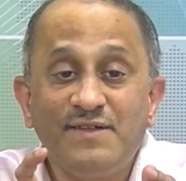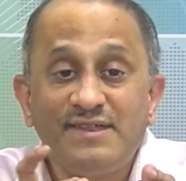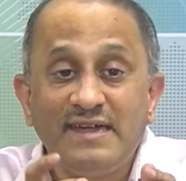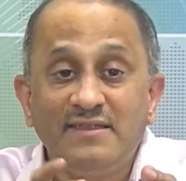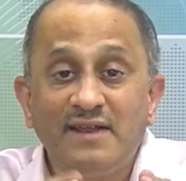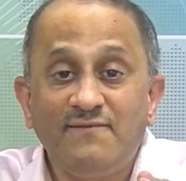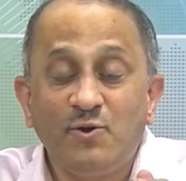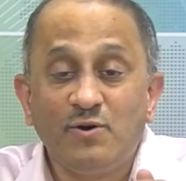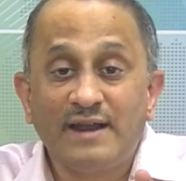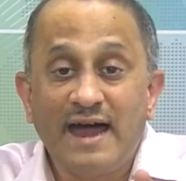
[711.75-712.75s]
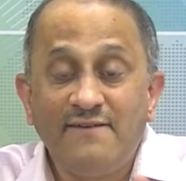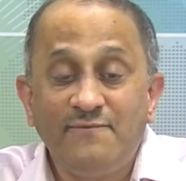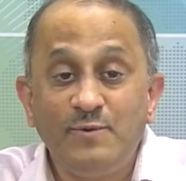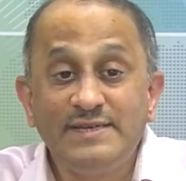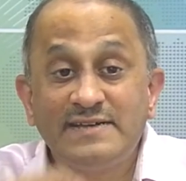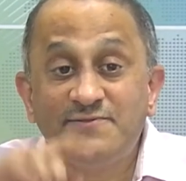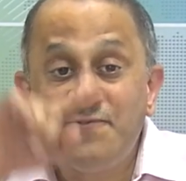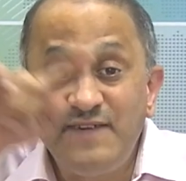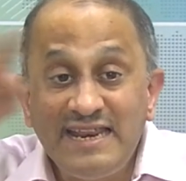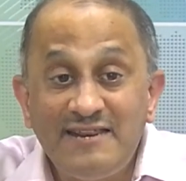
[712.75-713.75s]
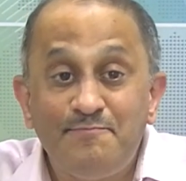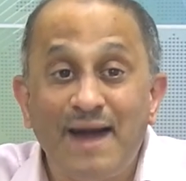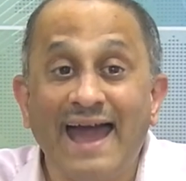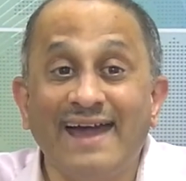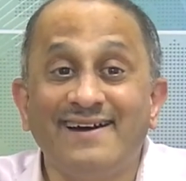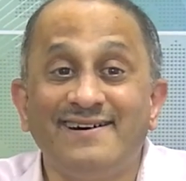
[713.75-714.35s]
a signal flow graph which has feedback.